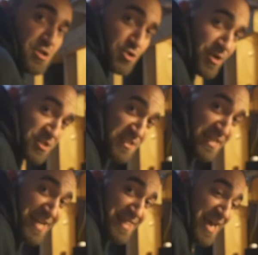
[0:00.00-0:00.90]
So I just
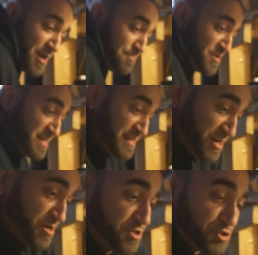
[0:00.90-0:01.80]
tightened that up right
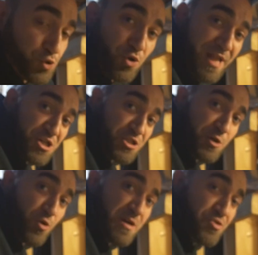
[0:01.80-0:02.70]
there. The tool actually
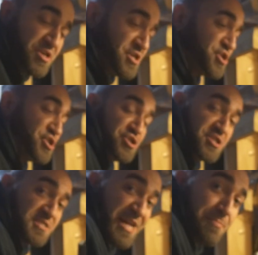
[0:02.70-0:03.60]
worked pretty good. You
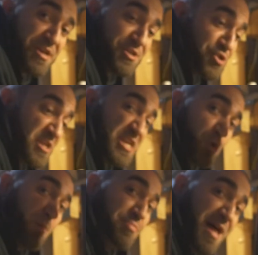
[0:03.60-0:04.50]
just got to make sure that
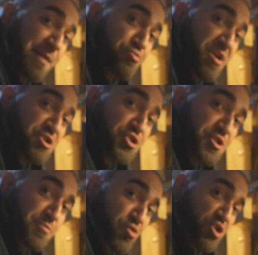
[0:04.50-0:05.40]
you apply pressure,
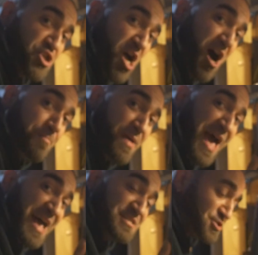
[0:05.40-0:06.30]
you push up
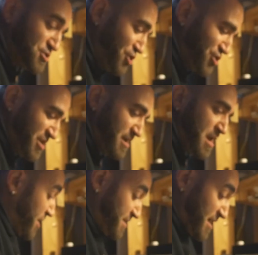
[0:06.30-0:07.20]
as you're turning,
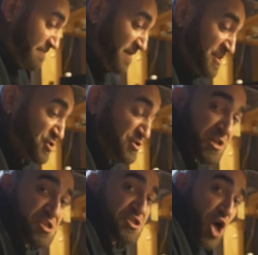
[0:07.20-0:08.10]
but I find using
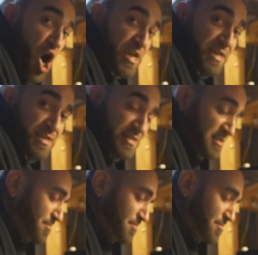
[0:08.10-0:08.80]
a socket is the